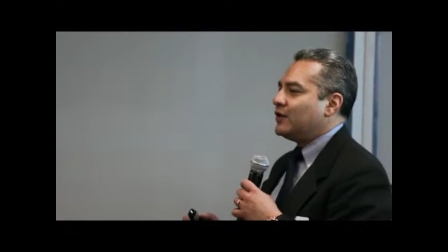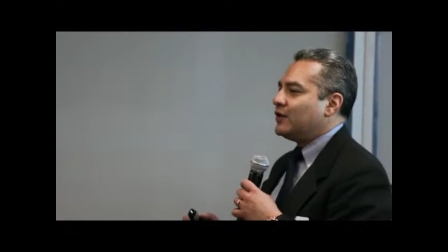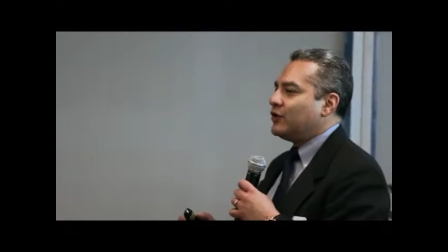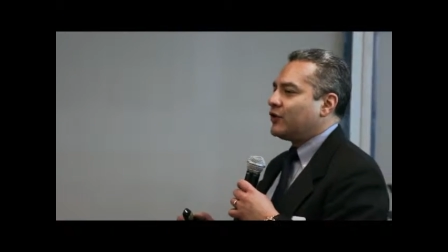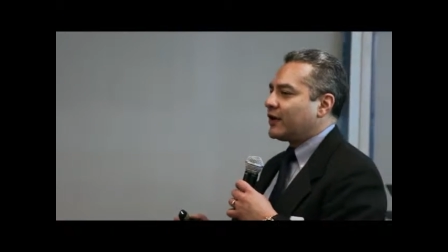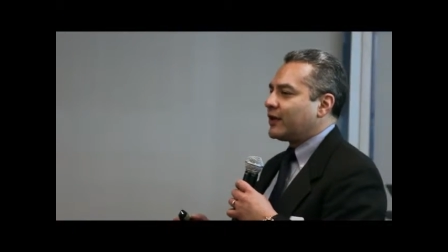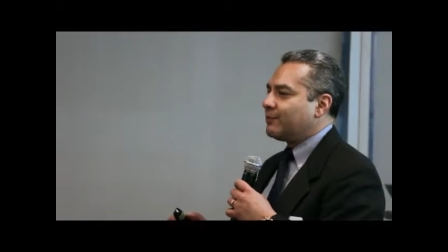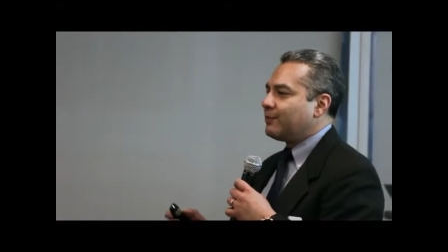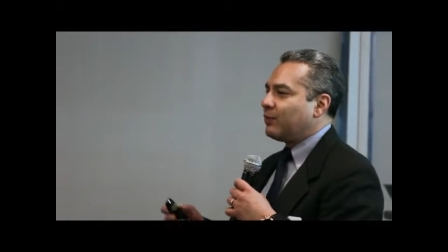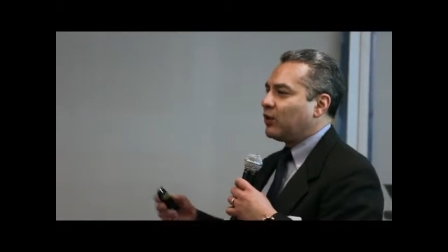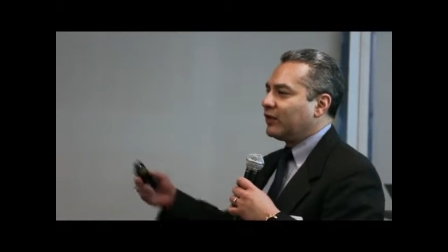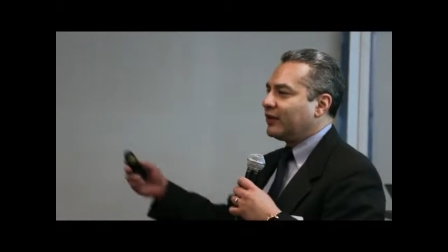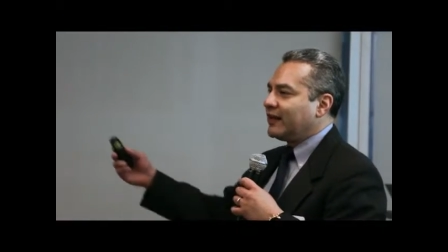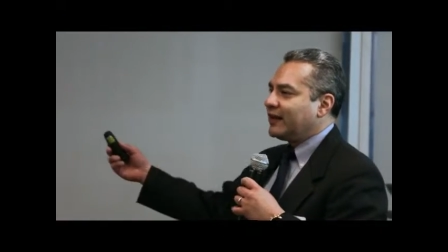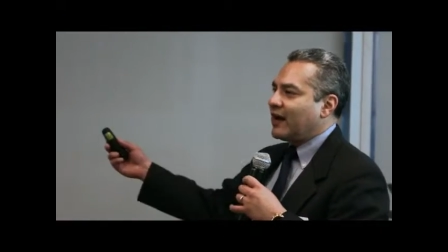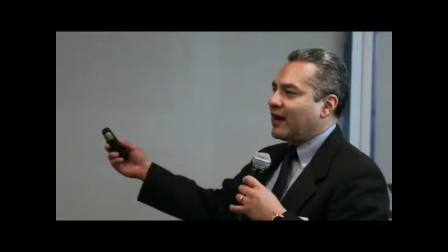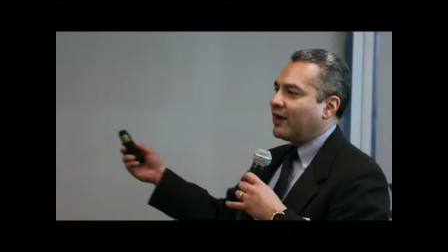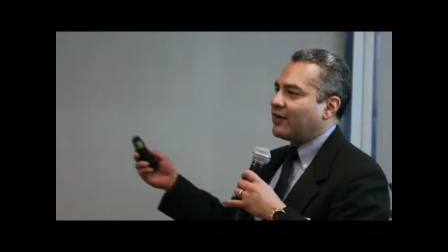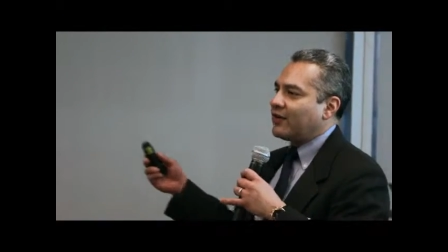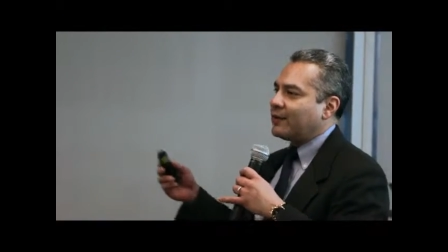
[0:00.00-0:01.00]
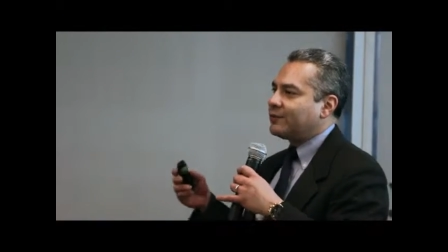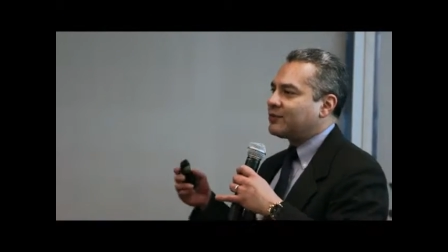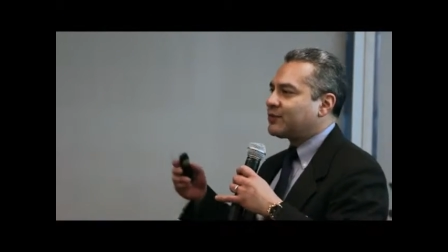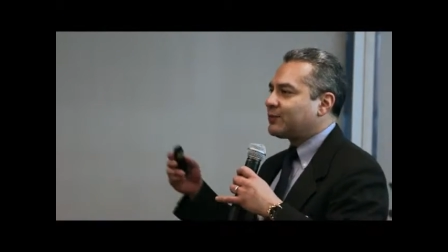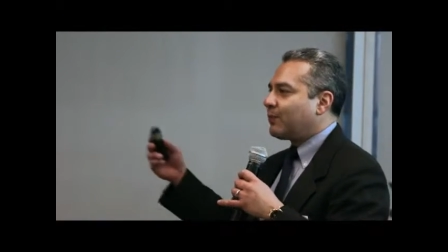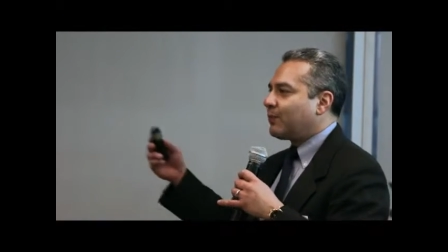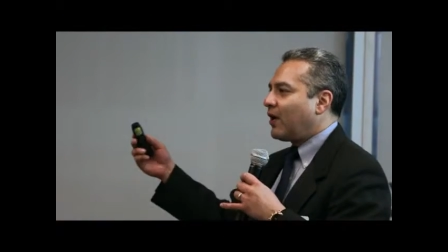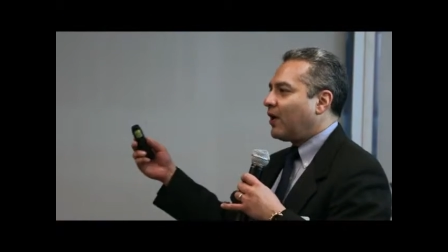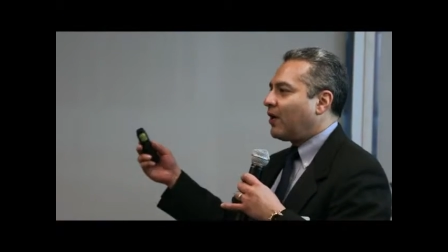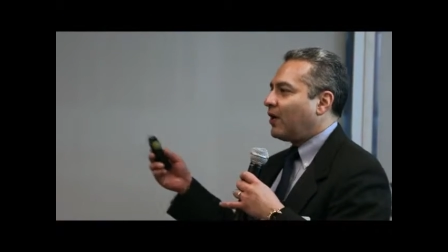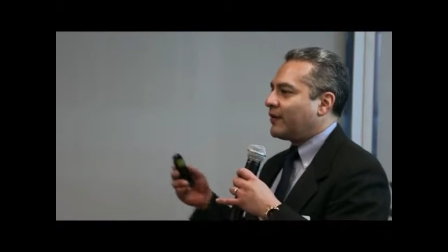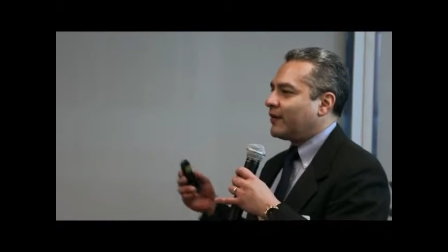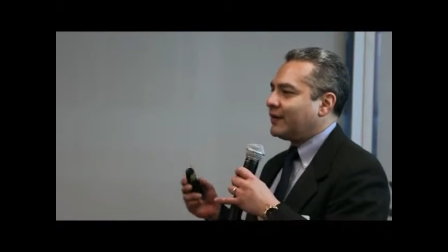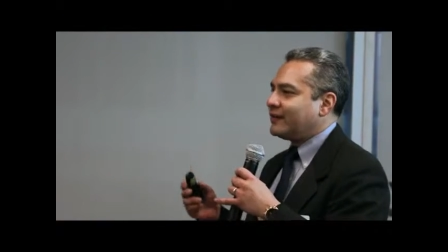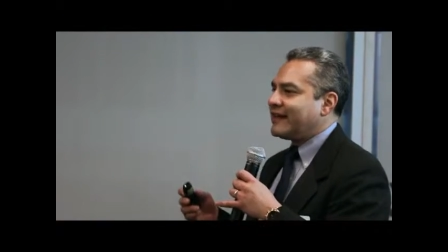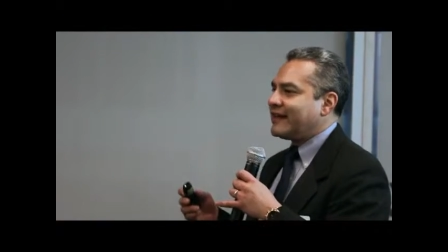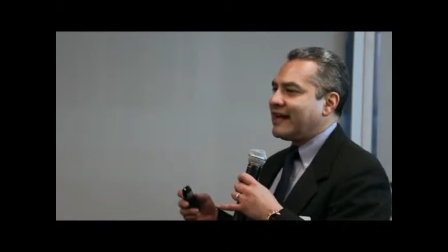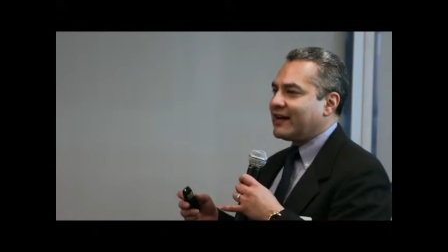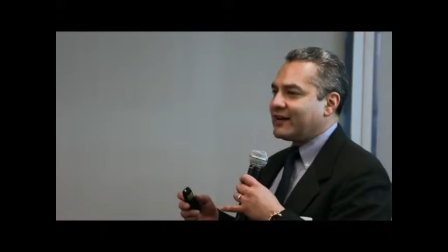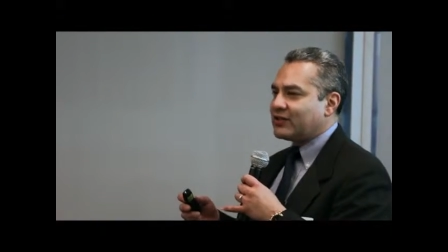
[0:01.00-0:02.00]
you can pull in
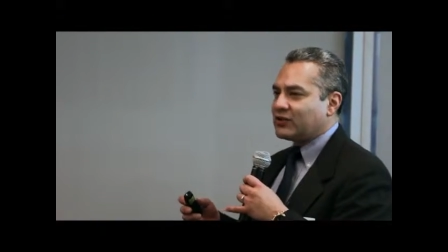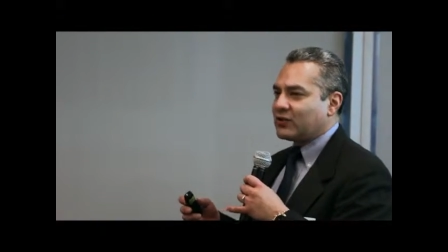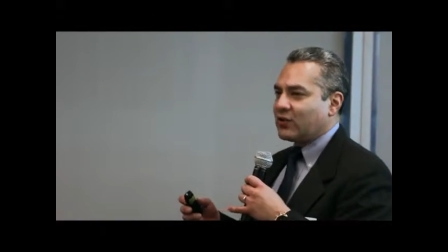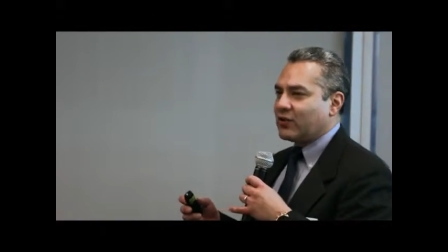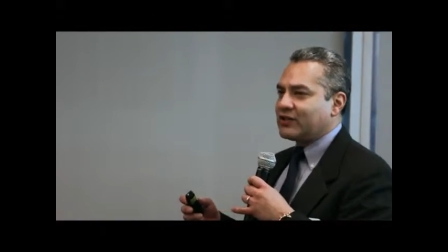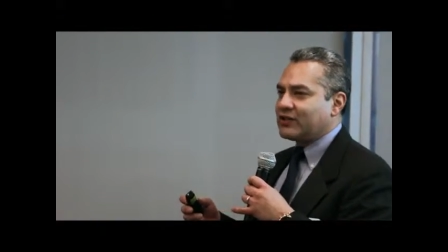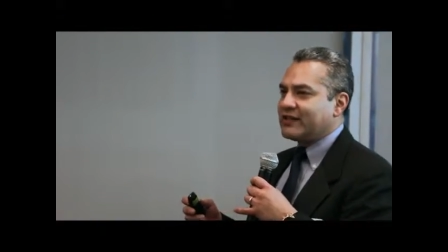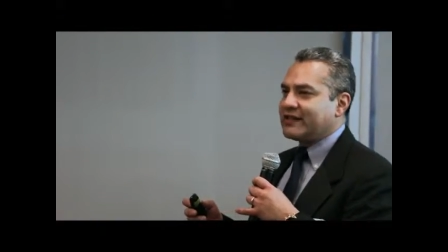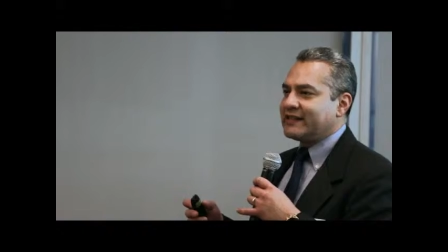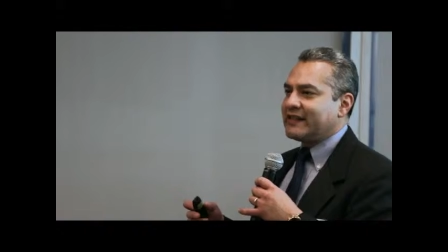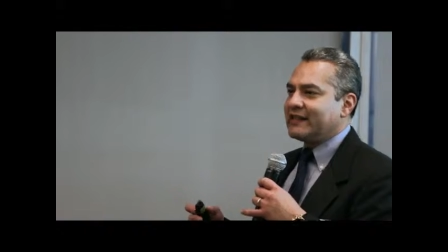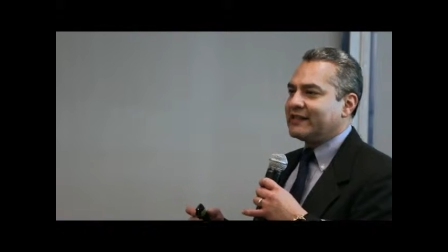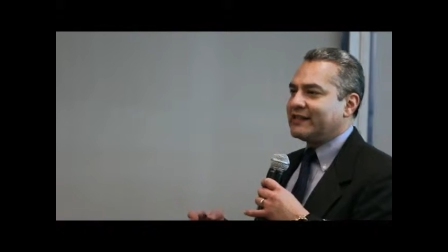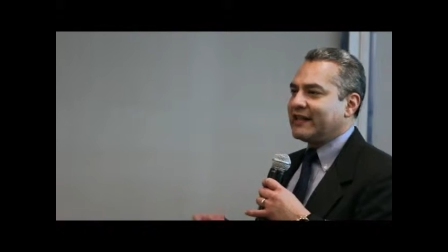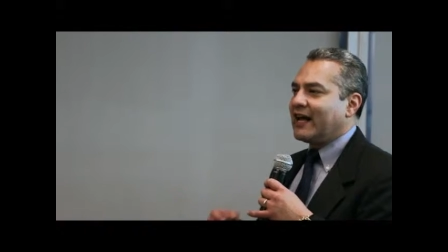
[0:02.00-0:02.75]
other data sources in